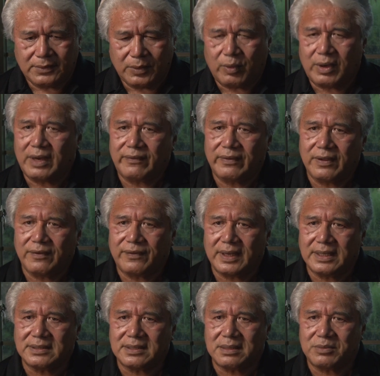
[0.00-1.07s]
wherever you
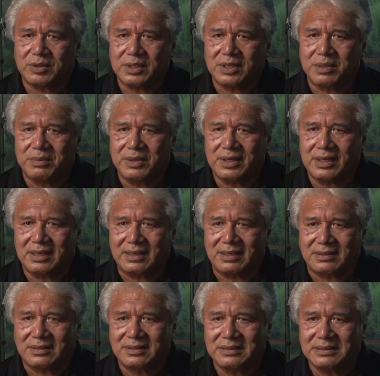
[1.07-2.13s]
find someone,
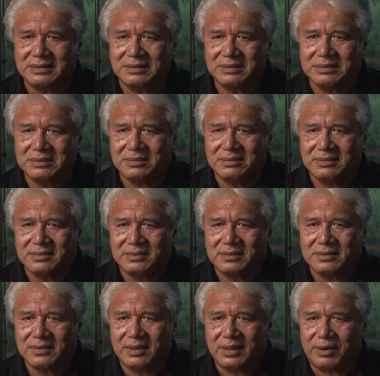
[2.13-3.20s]
communities.
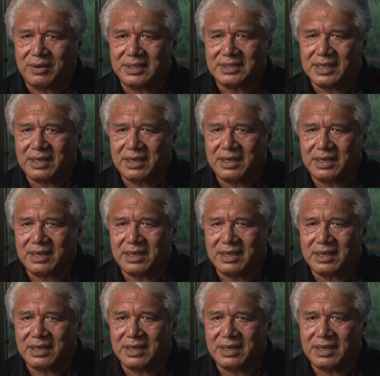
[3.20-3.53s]
They're in